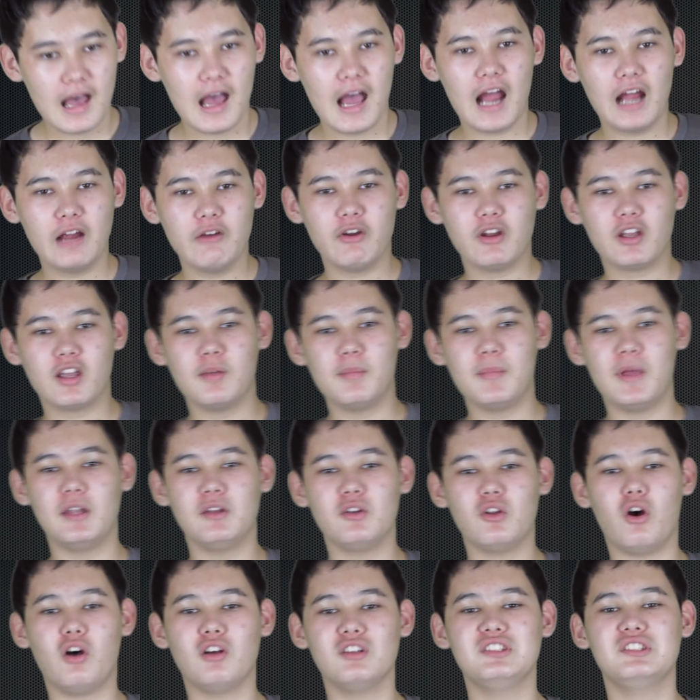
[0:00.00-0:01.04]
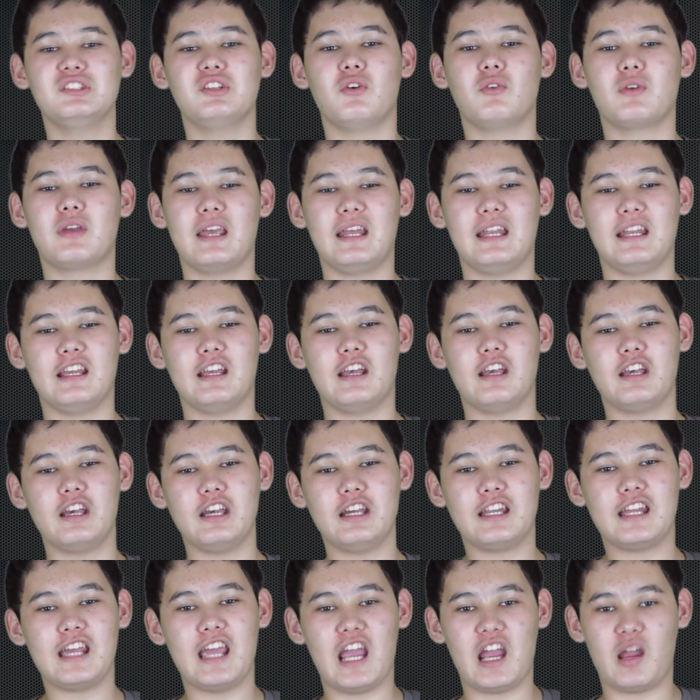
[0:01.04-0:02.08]
I recommend also getting a
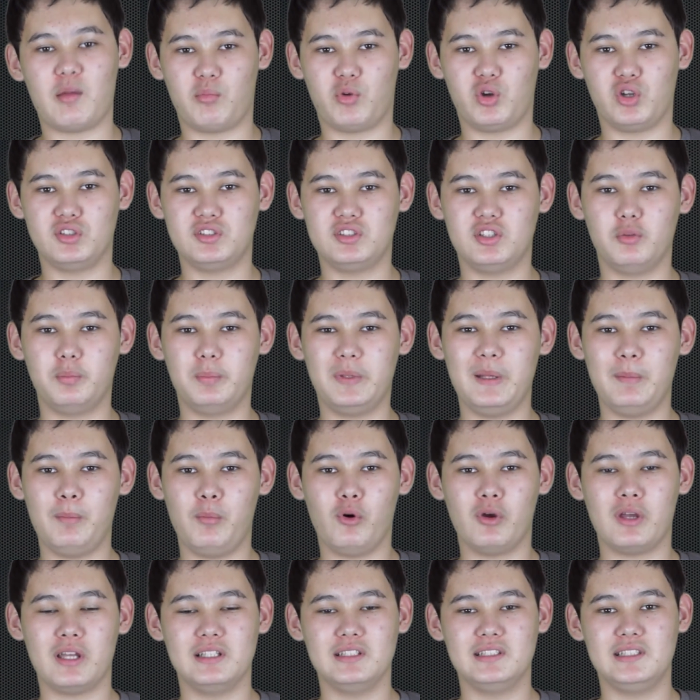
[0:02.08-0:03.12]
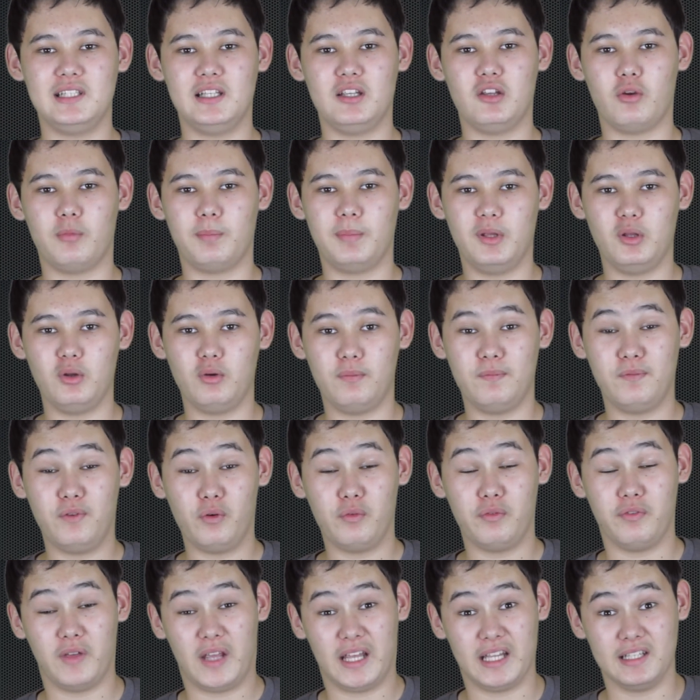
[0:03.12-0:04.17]
good camera so people can see your beautiful
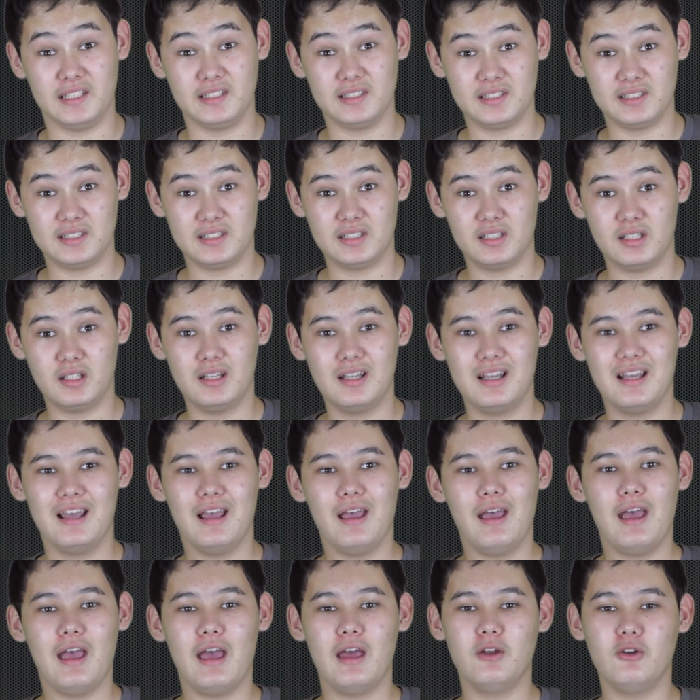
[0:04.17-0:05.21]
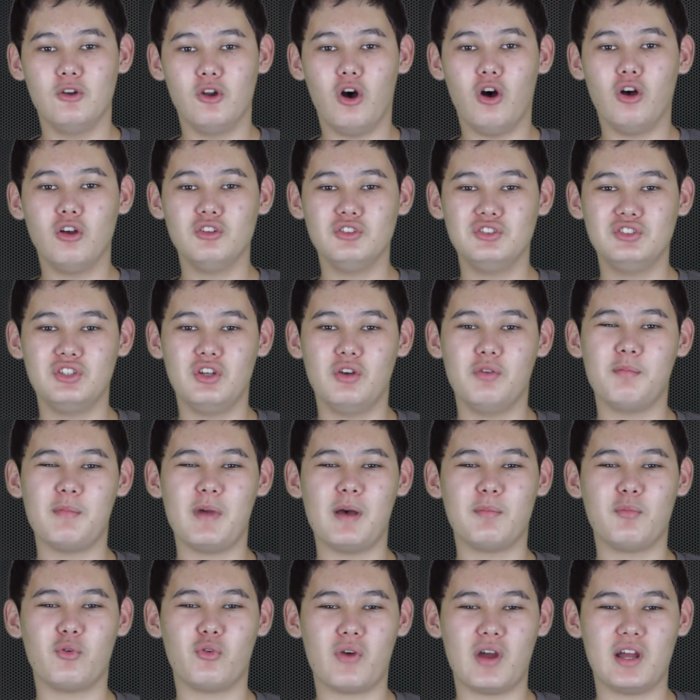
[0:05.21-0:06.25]
face. And also
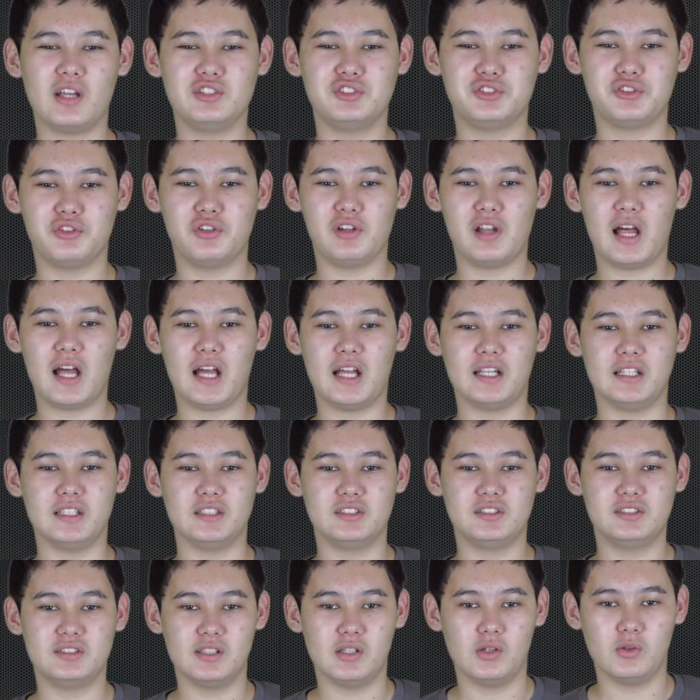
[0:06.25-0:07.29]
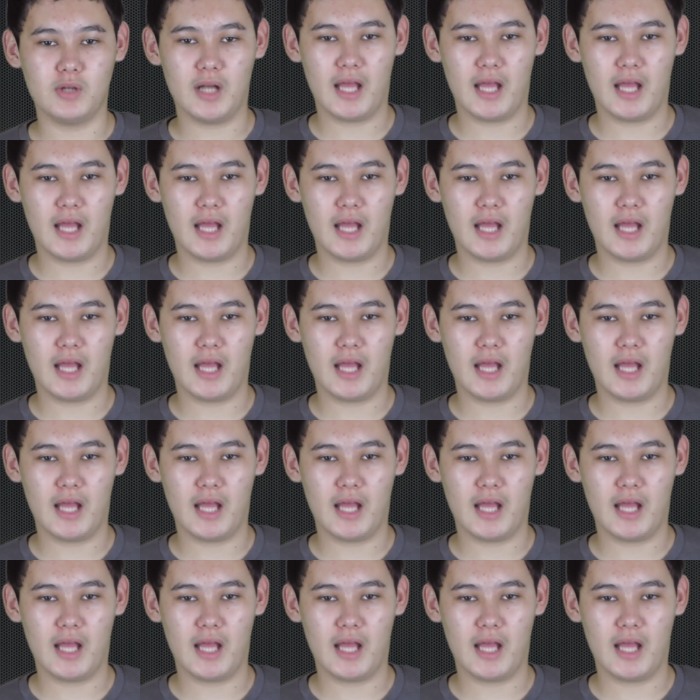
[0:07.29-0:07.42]
memorize your lines so